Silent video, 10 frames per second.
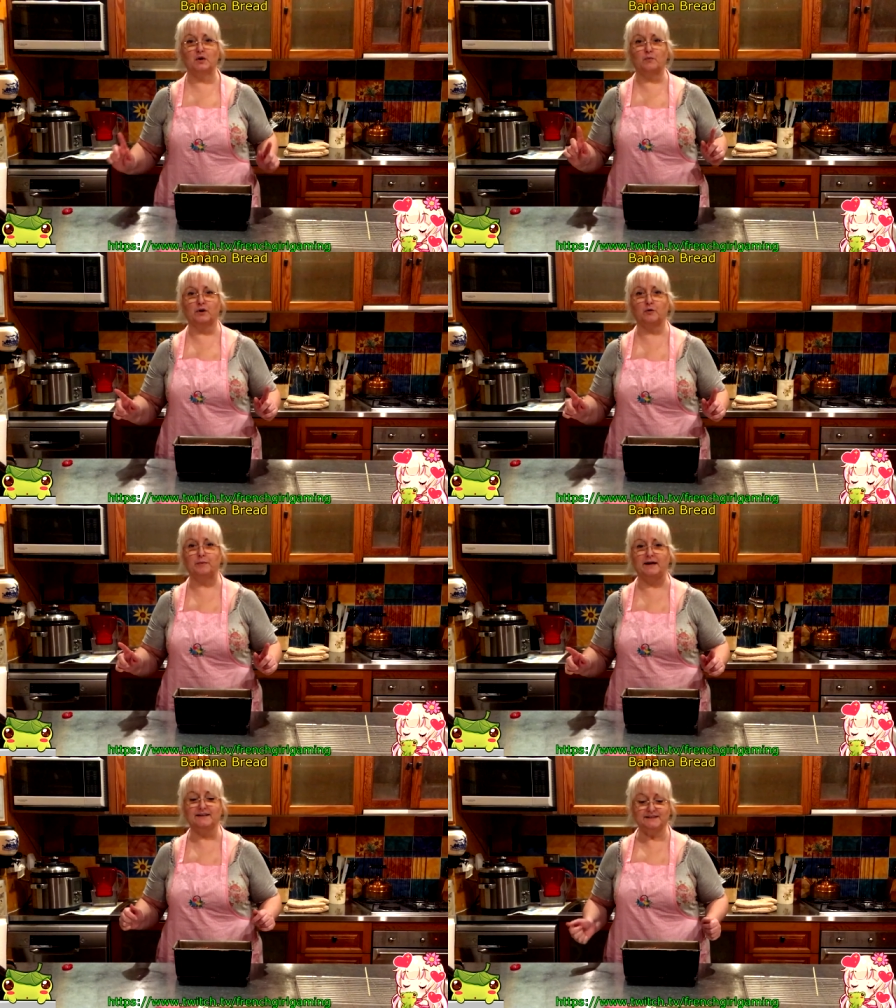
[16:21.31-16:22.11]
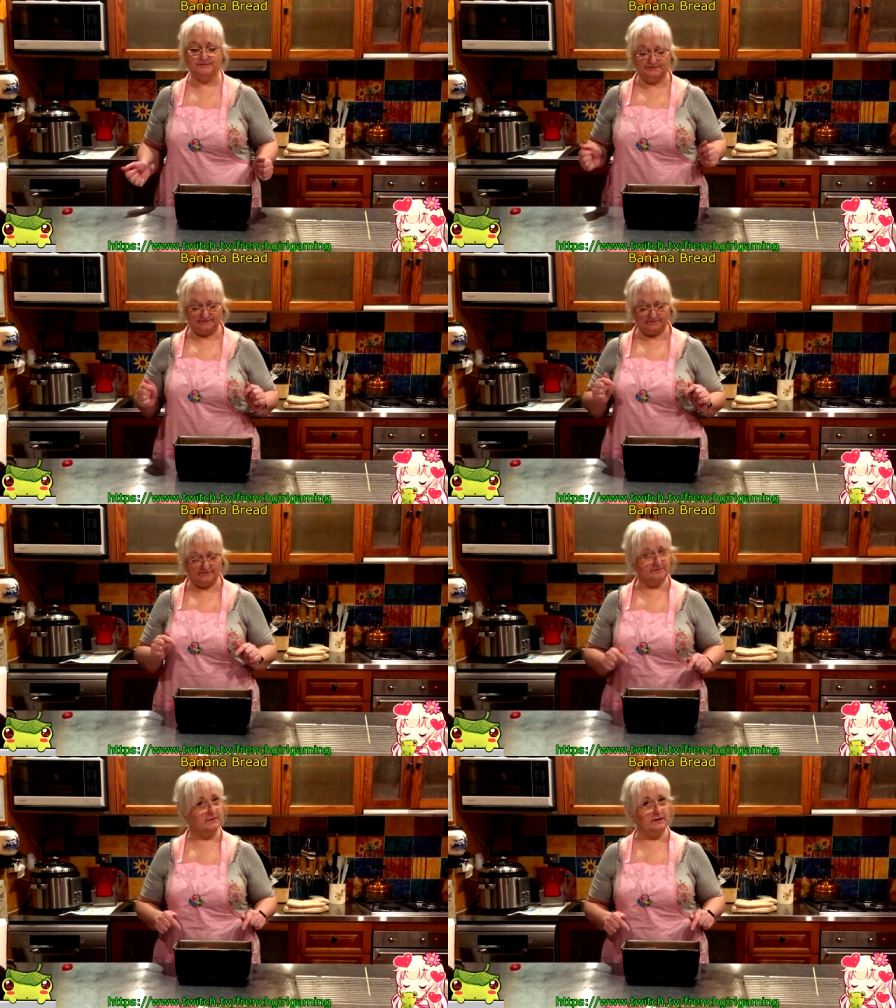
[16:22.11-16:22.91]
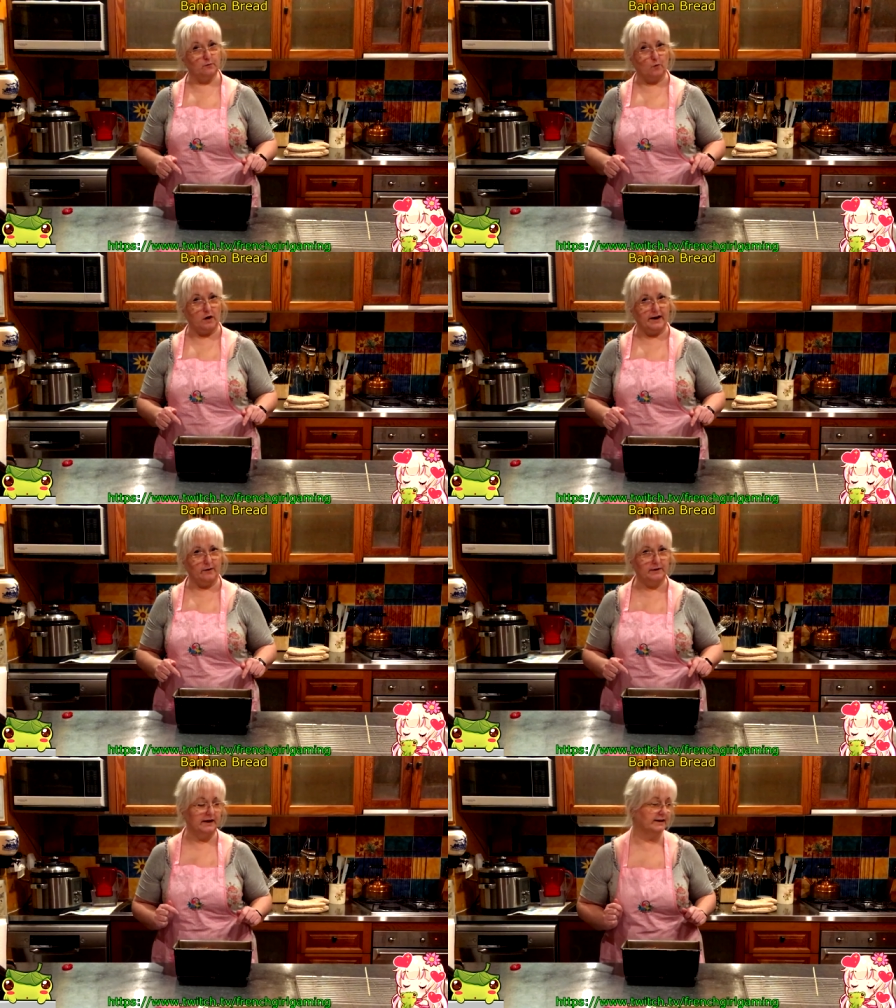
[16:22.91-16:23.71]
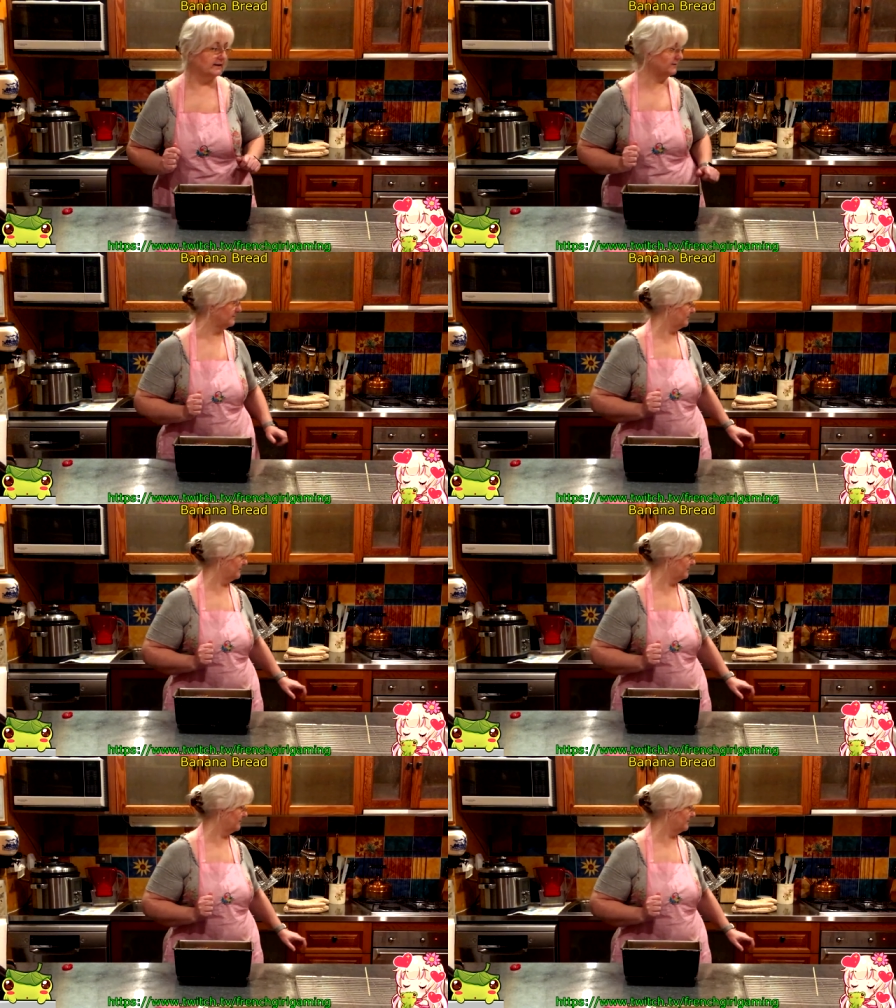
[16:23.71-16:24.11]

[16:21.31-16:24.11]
Welcome back. 1 hour later.